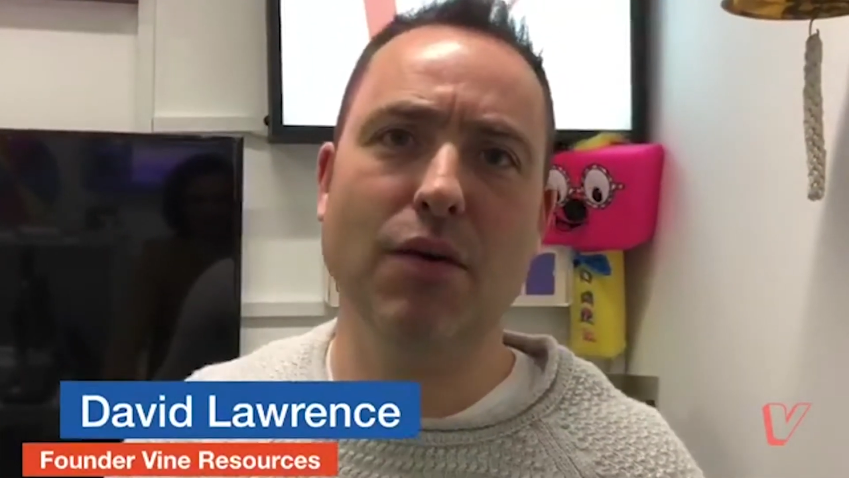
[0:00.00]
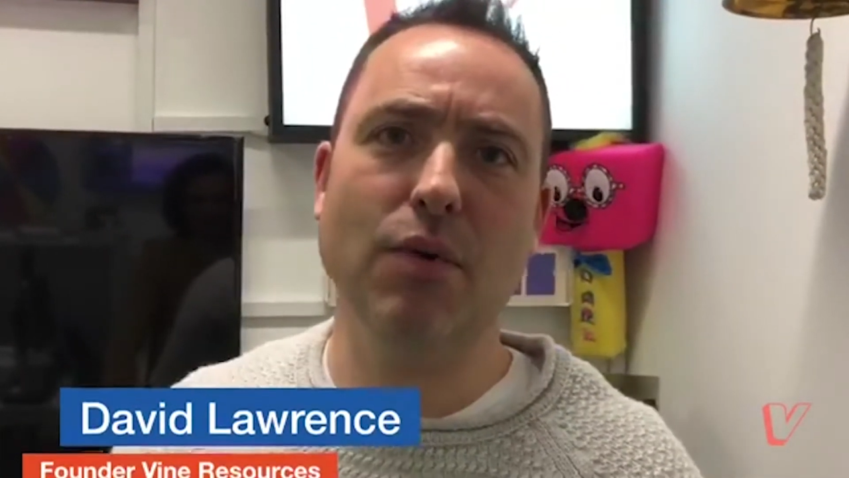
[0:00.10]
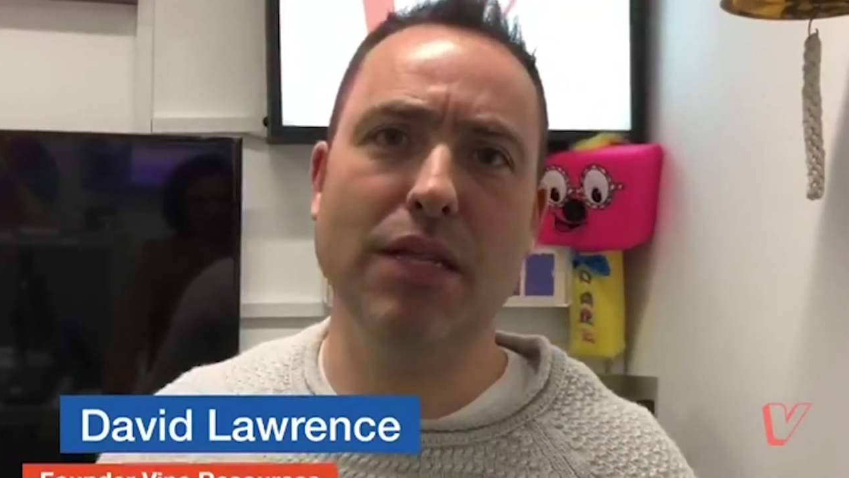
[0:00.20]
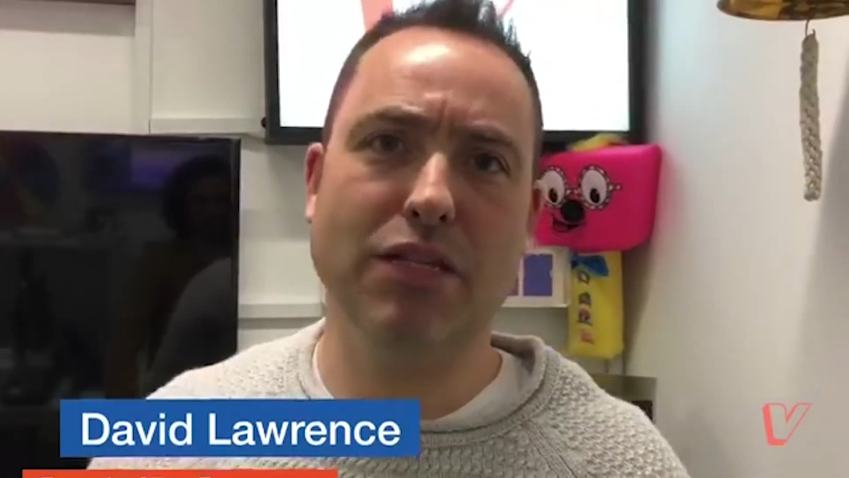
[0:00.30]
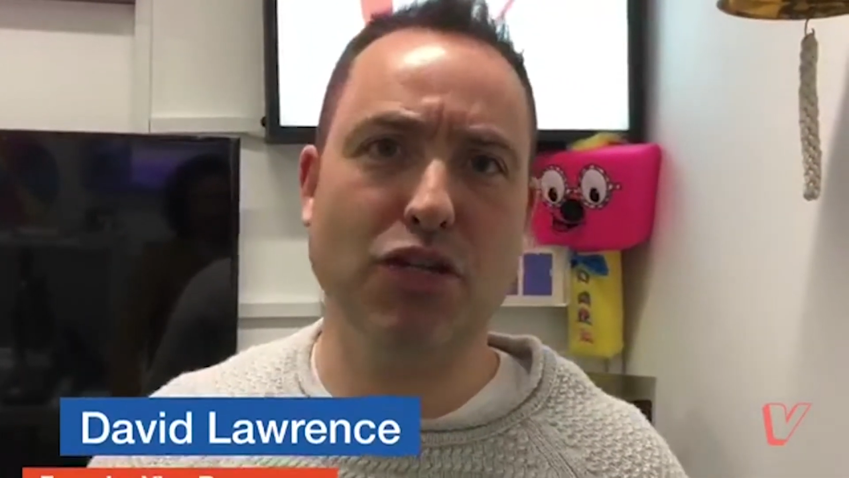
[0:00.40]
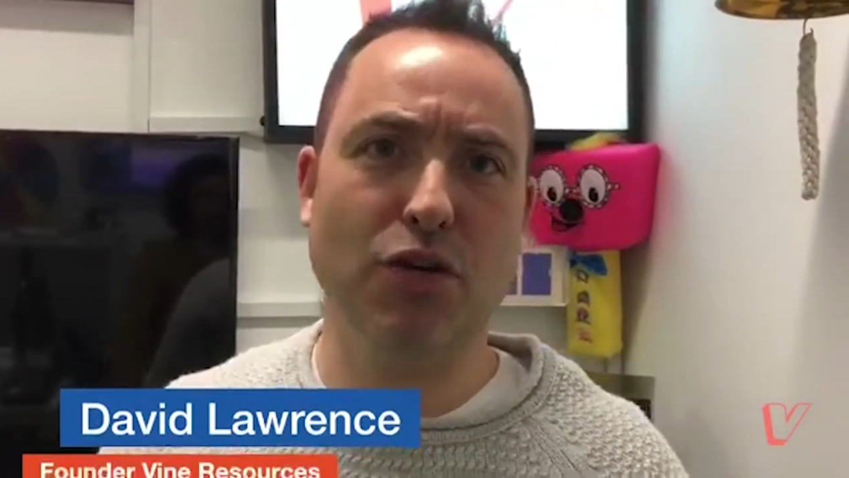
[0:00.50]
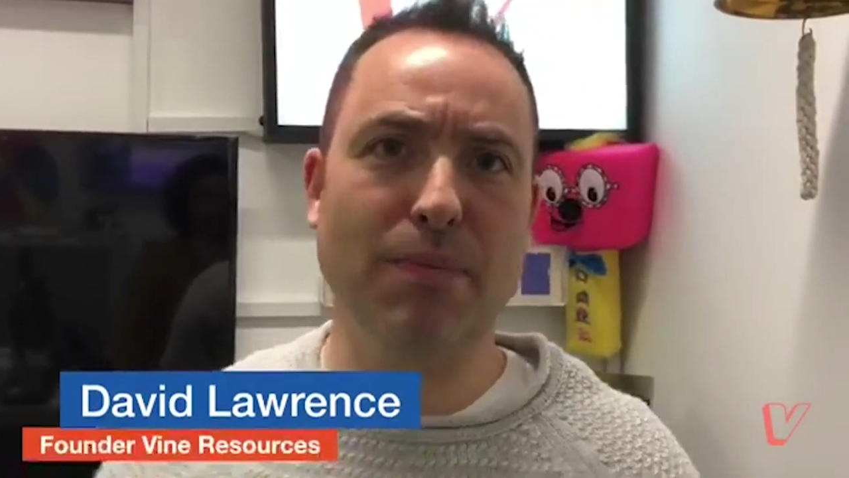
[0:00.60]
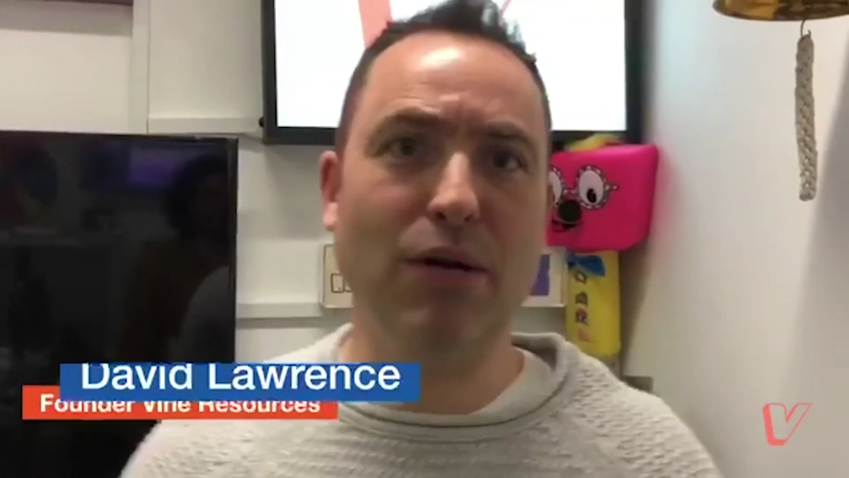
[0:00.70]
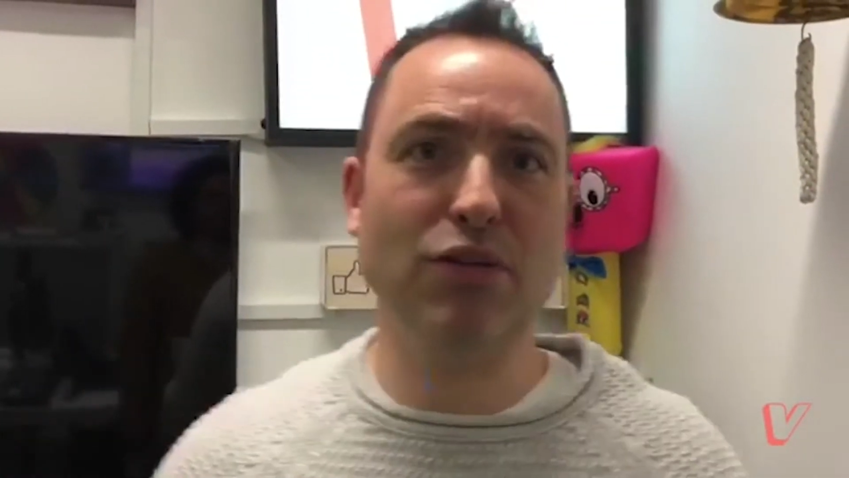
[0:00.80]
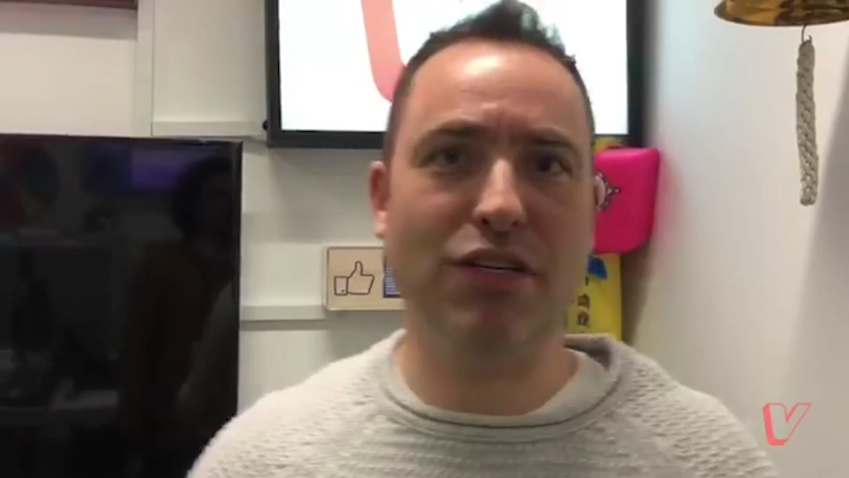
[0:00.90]
with John
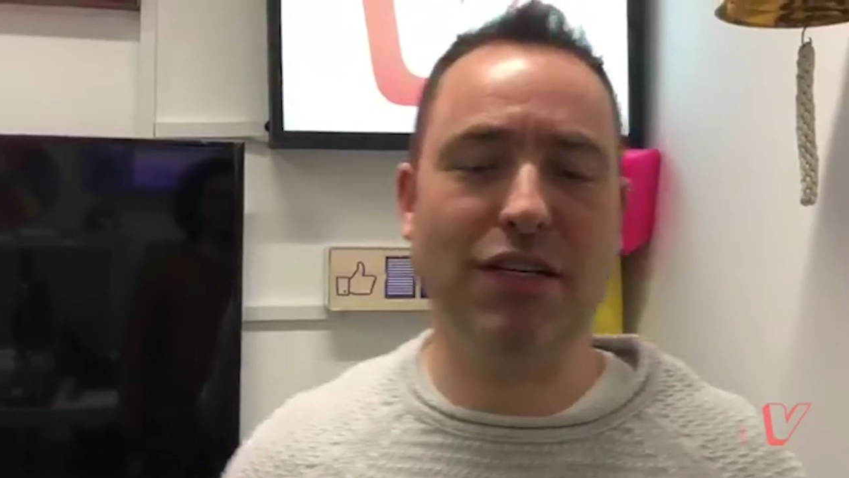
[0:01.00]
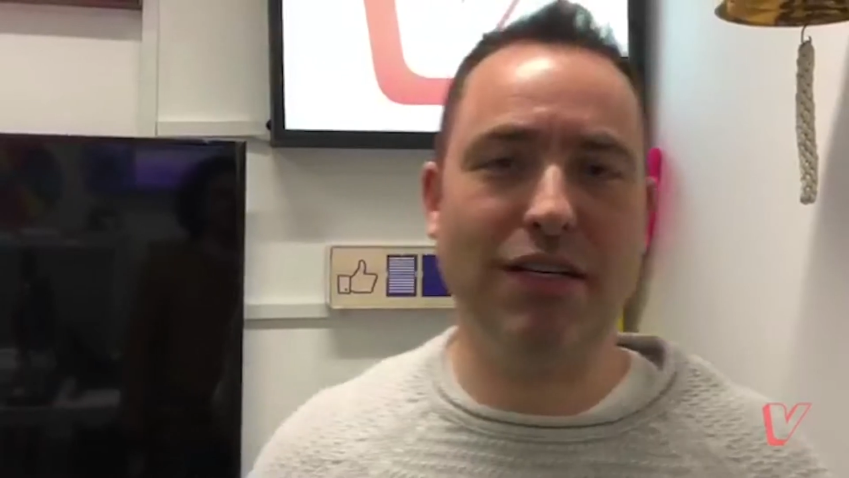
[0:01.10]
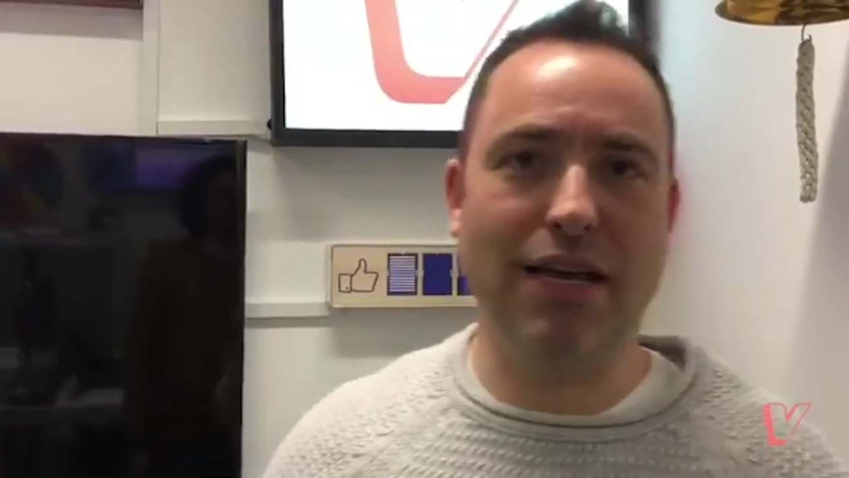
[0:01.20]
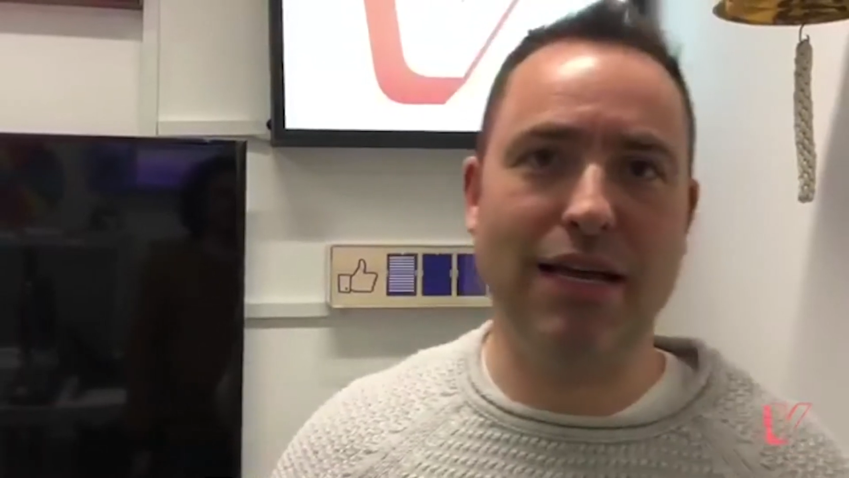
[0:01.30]
Melton.